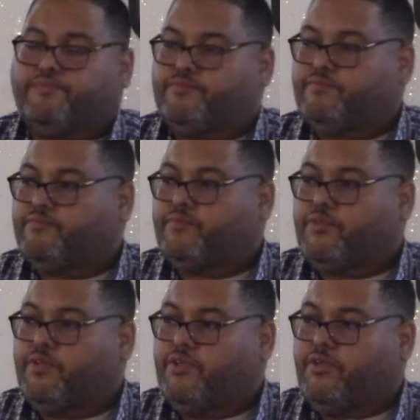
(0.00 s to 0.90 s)

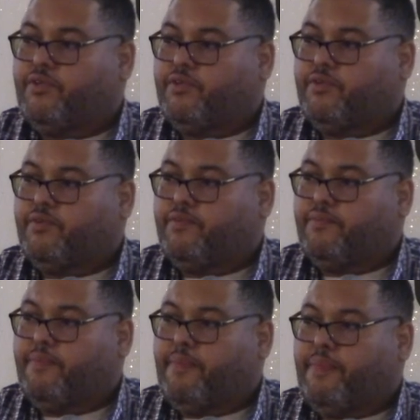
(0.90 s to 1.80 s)

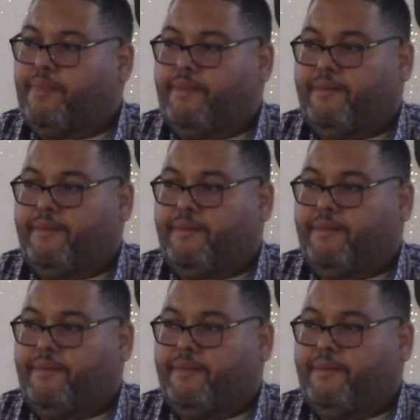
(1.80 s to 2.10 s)
No one is speaking in this clip.